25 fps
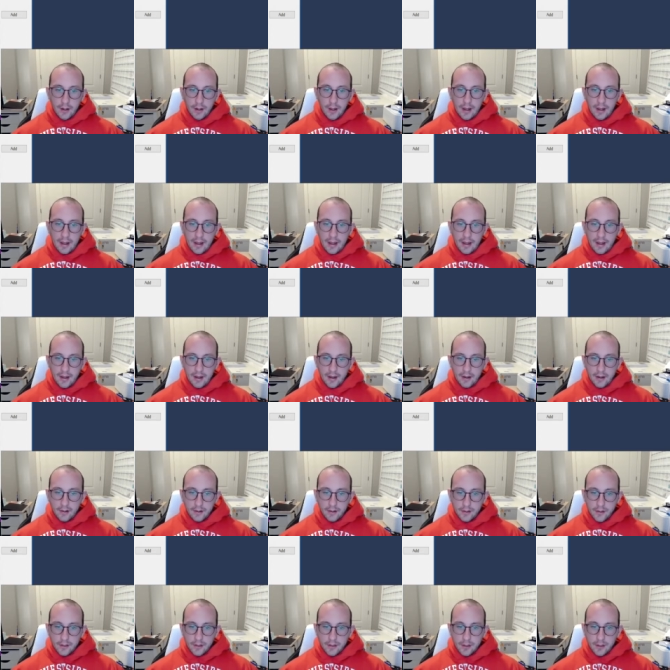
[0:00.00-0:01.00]

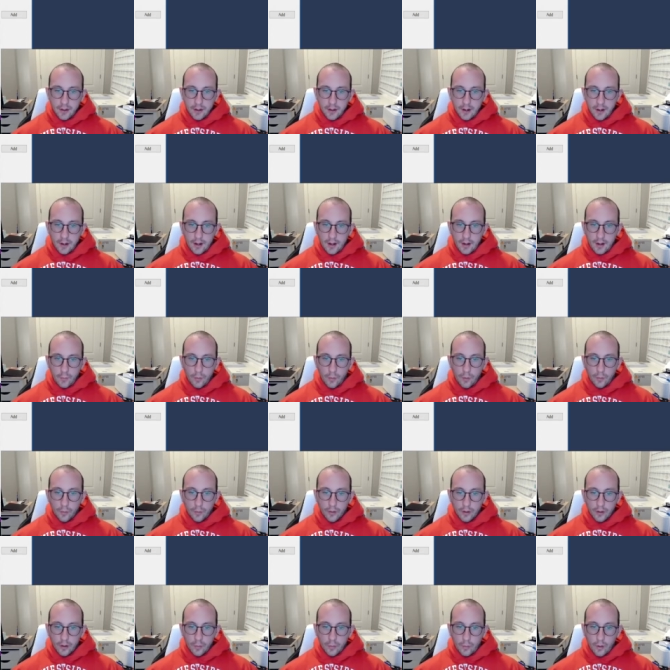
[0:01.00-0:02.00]
And what
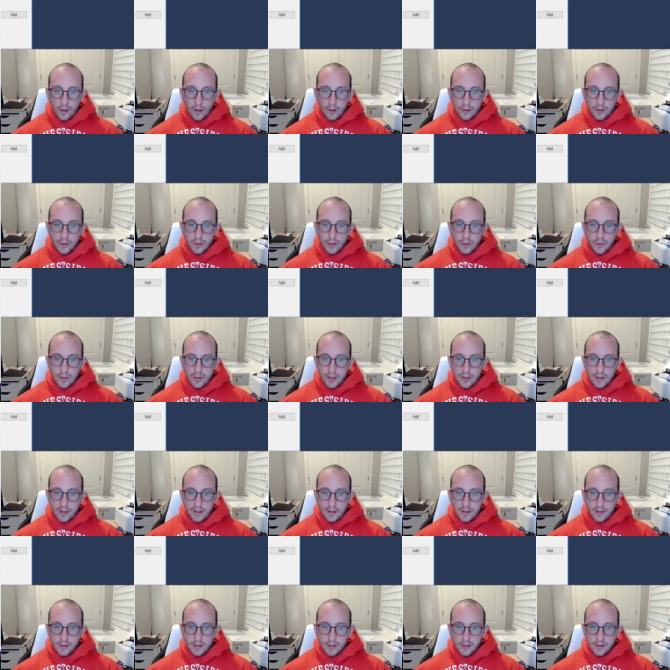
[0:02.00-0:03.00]
we're going to want to do
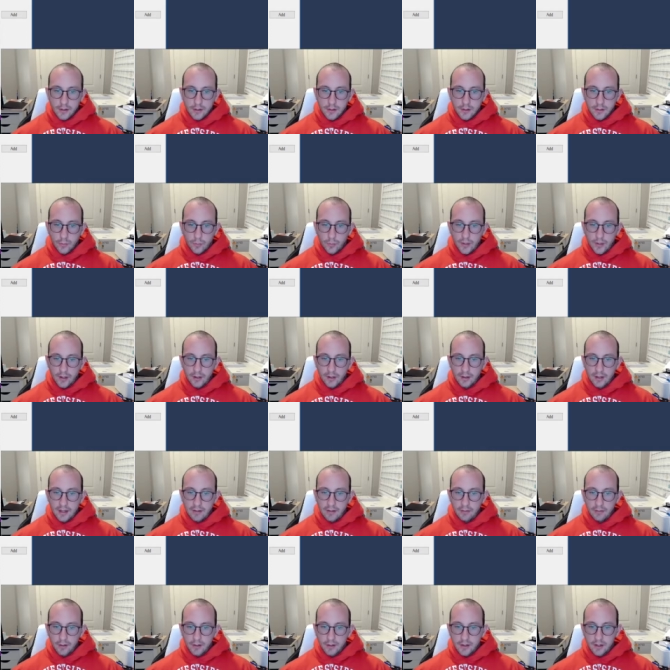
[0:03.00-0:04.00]
is we could
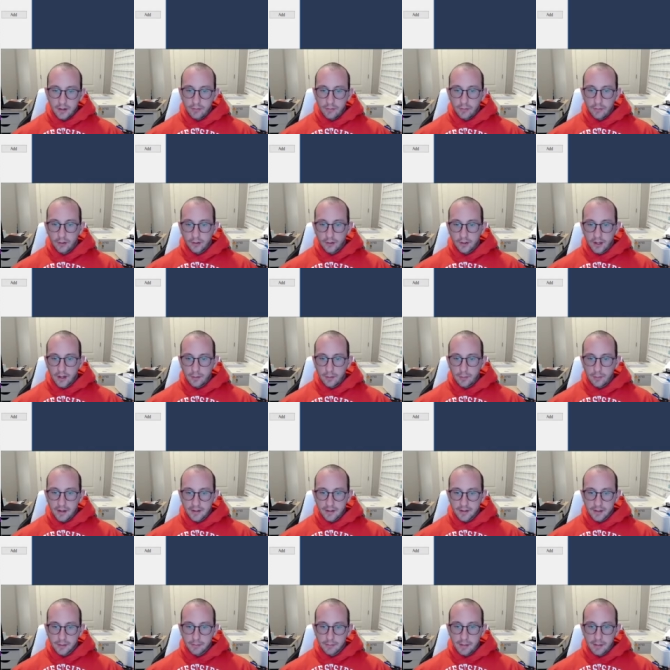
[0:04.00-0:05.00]
leave the default
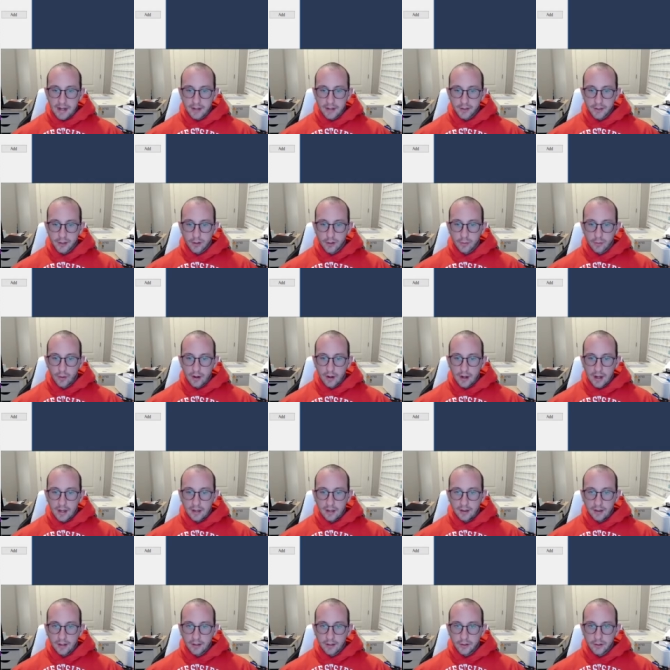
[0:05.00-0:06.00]
database as master. What I
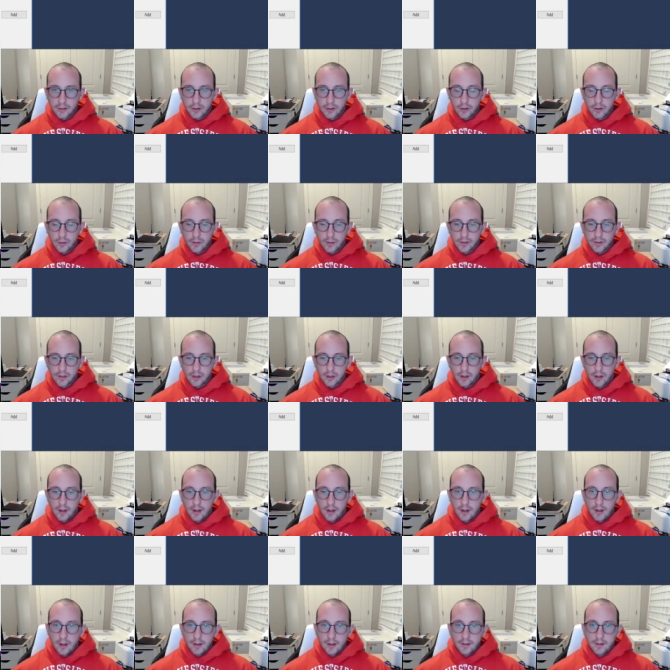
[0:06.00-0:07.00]
like to do is,
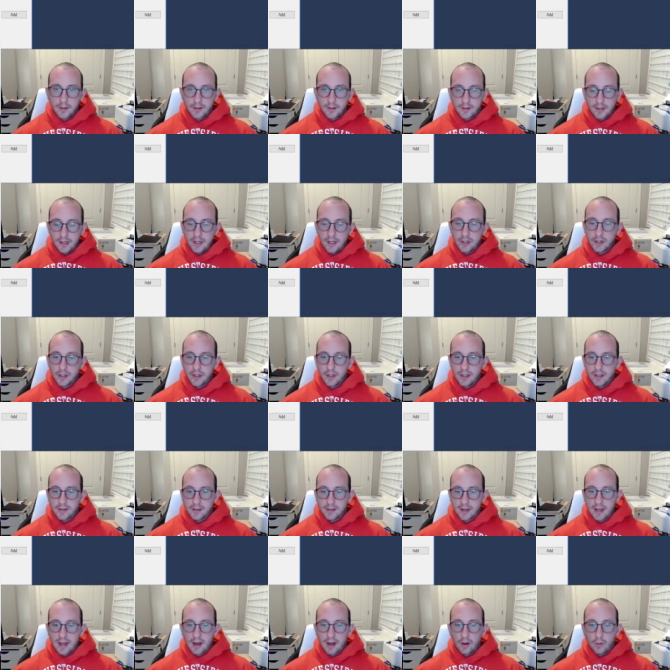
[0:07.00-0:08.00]
since each of these
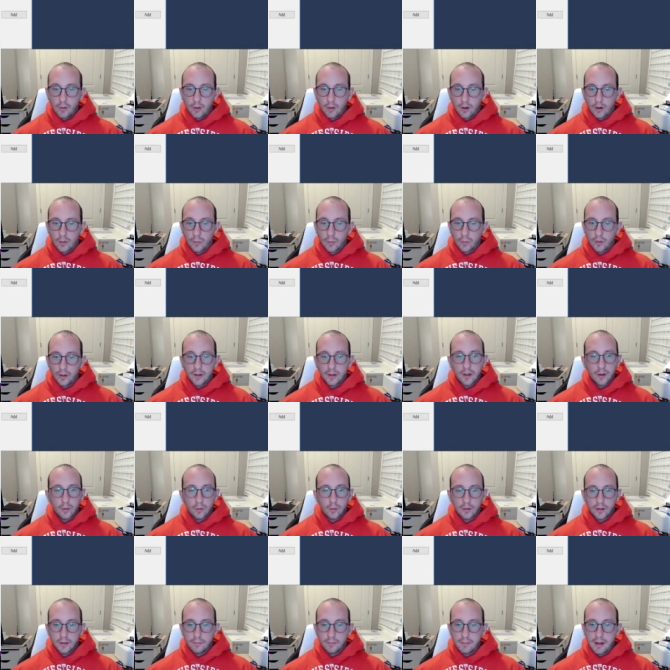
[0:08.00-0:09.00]
accounts are really
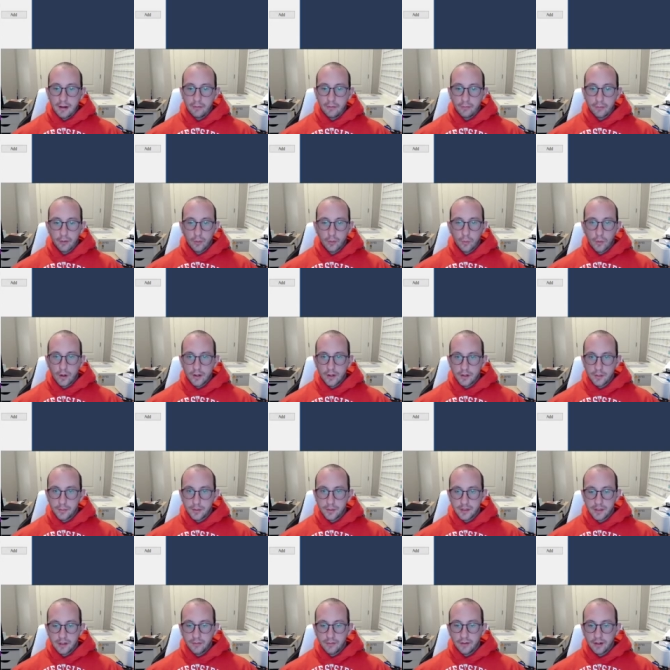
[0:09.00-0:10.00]
only meant for one
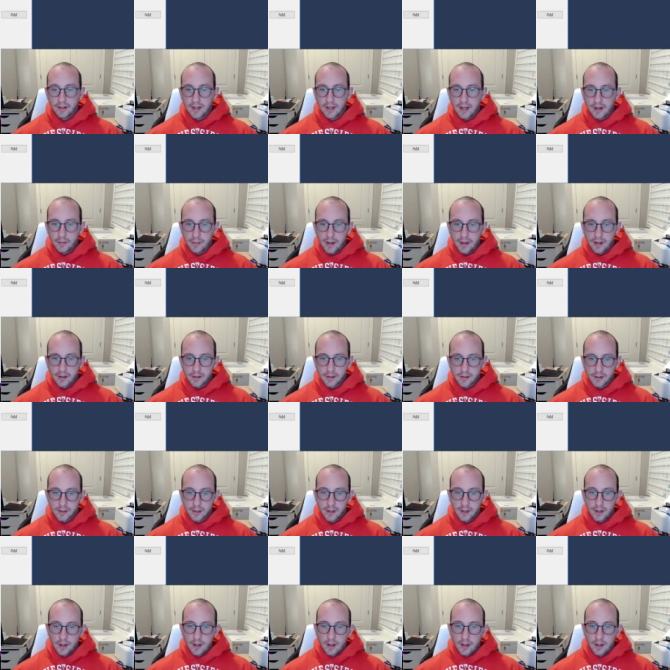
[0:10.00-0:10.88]
specific database,